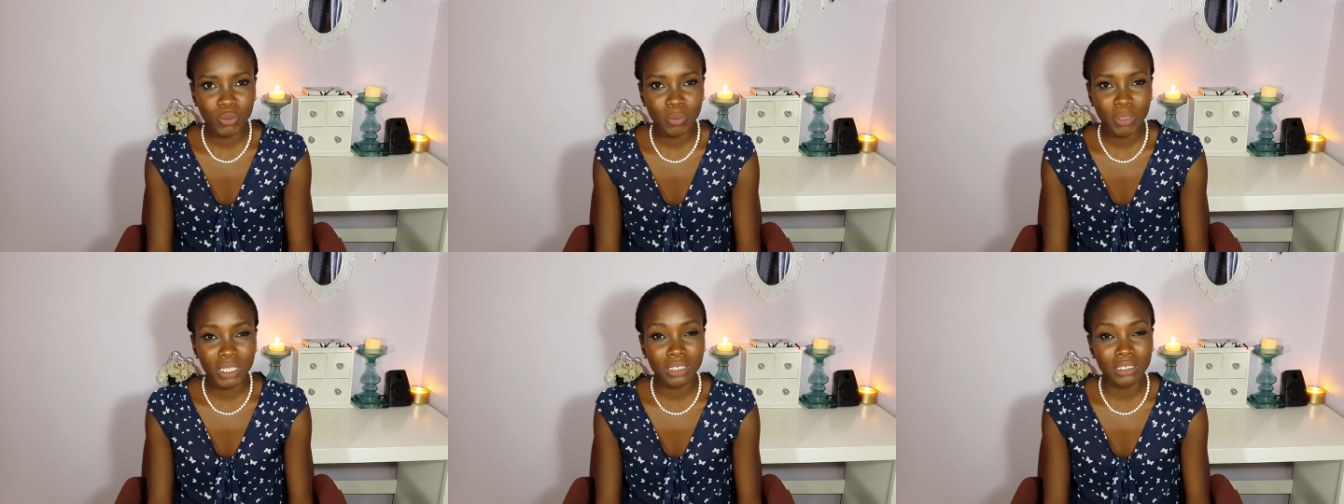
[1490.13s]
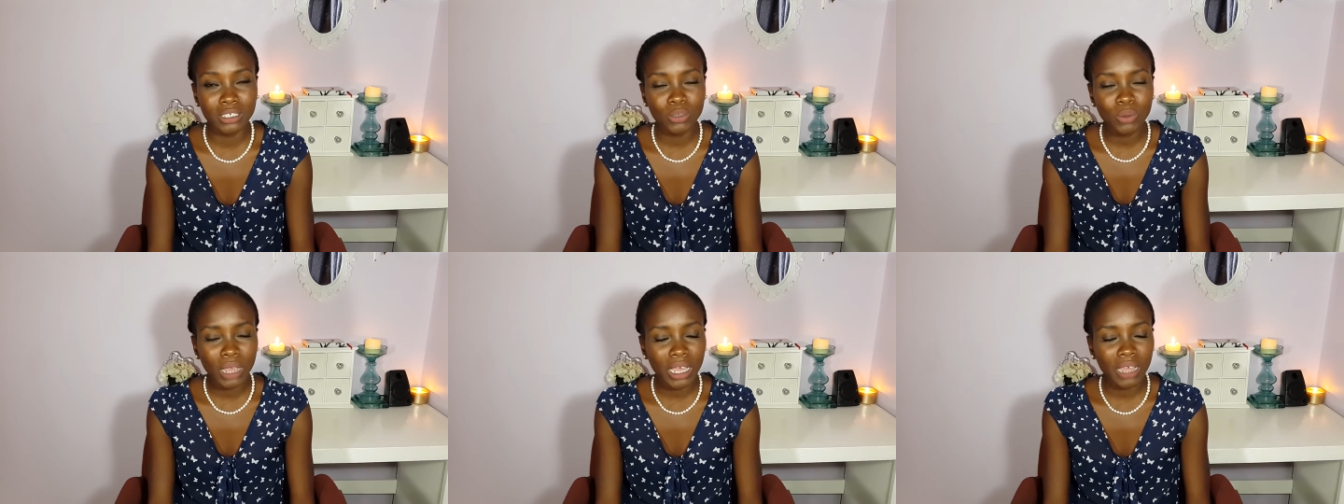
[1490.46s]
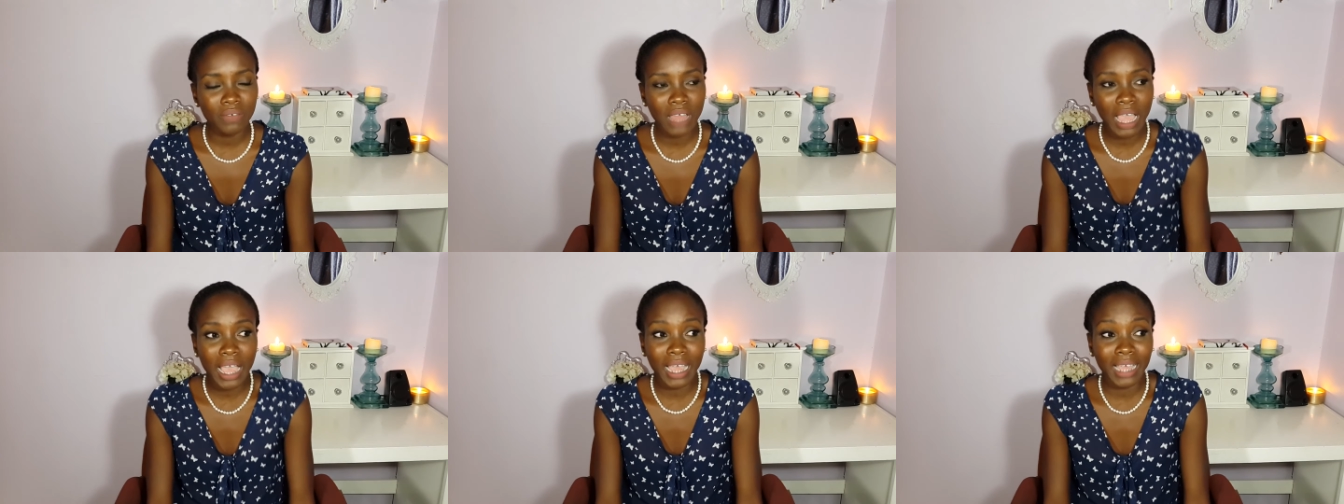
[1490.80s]
Because you have,
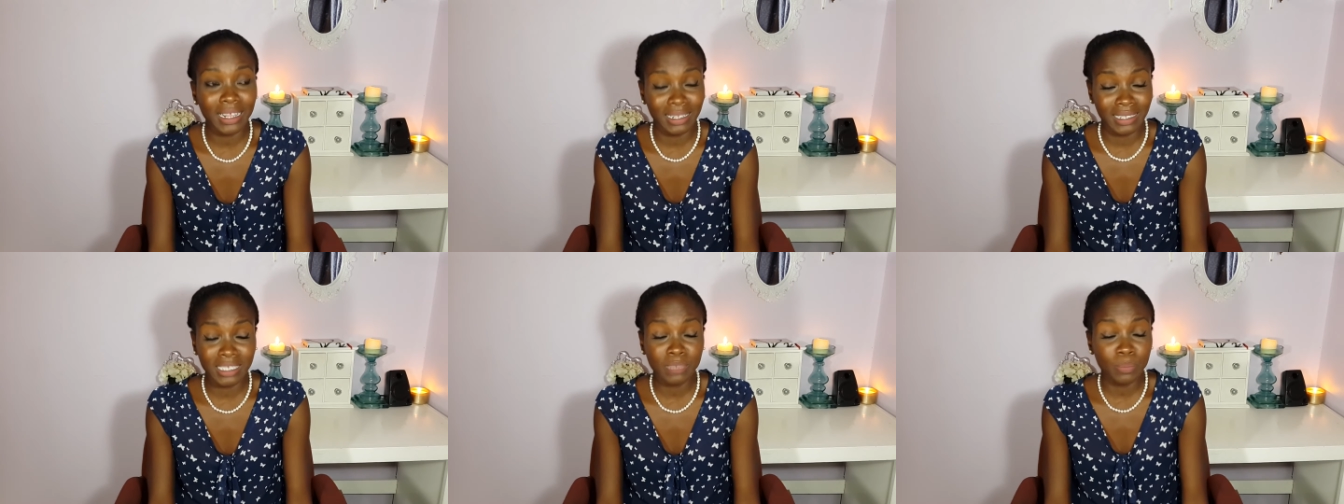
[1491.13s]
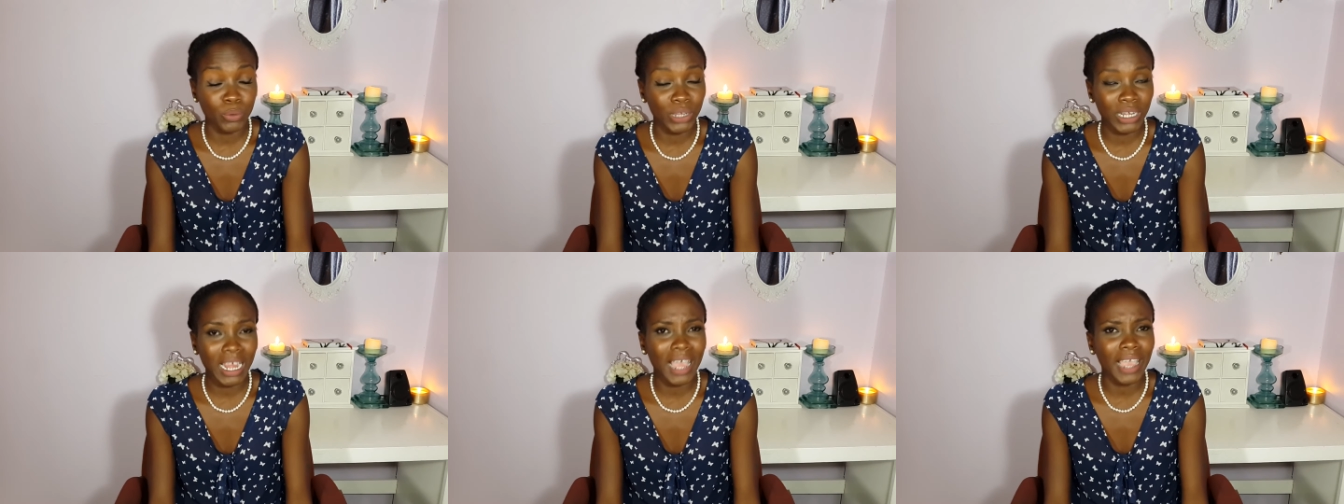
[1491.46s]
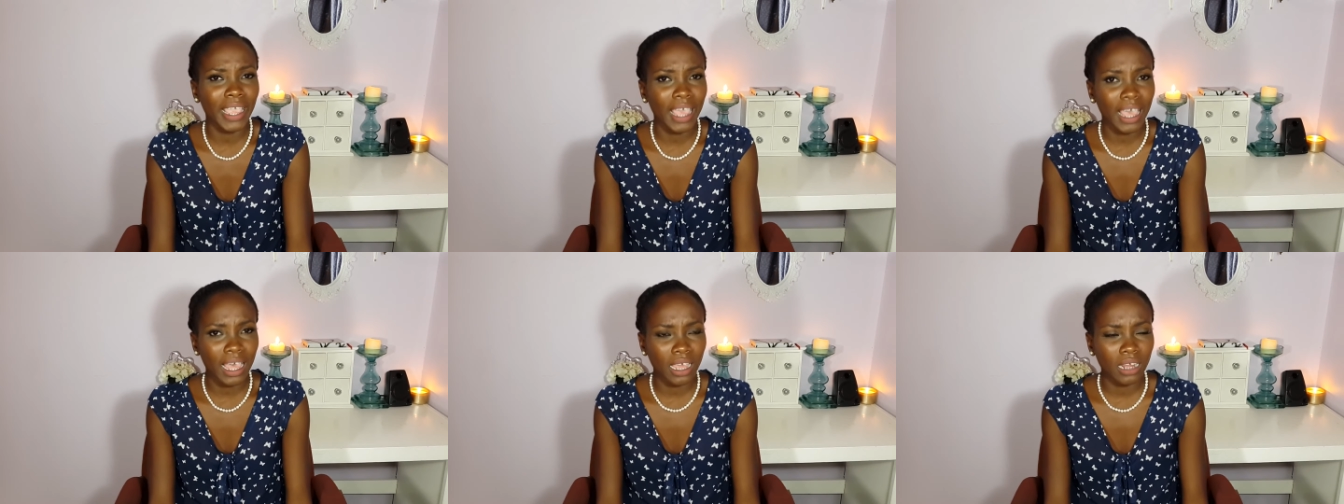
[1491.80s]
at this point, I
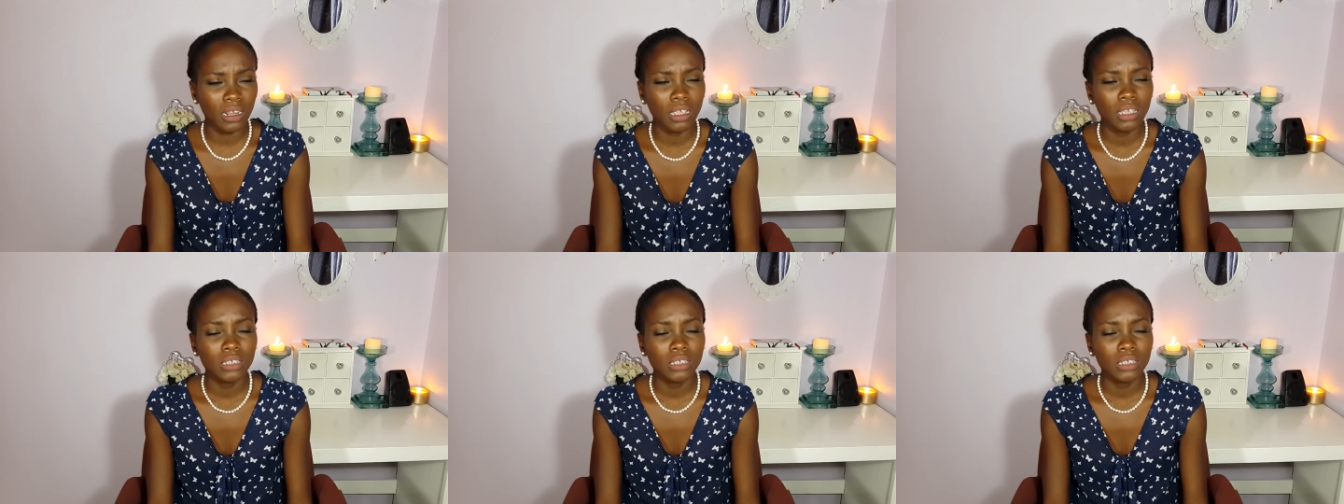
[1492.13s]
had